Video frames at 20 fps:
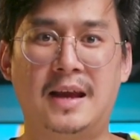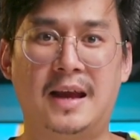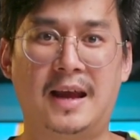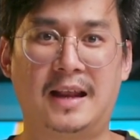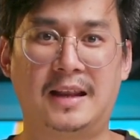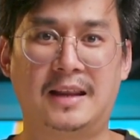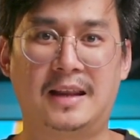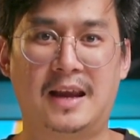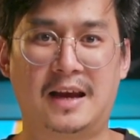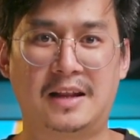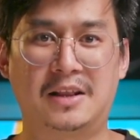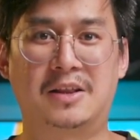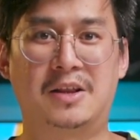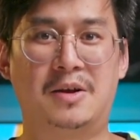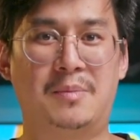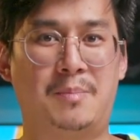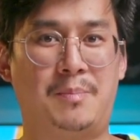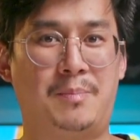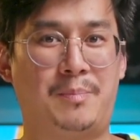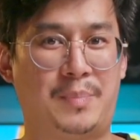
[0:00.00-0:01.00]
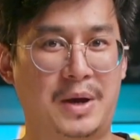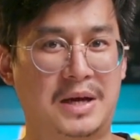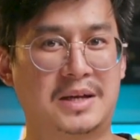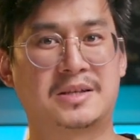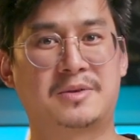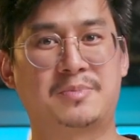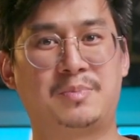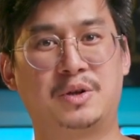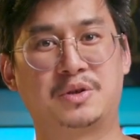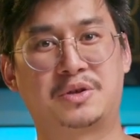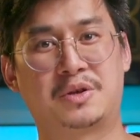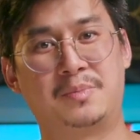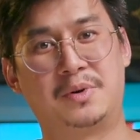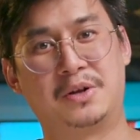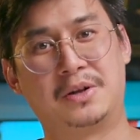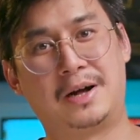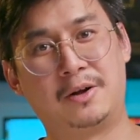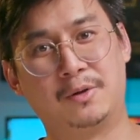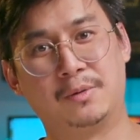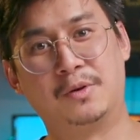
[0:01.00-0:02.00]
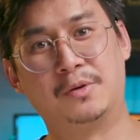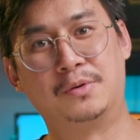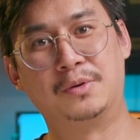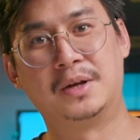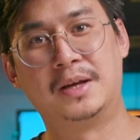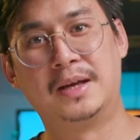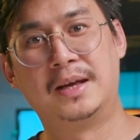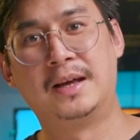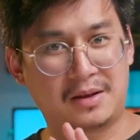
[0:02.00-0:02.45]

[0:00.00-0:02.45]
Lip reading: and get the best possible outlook.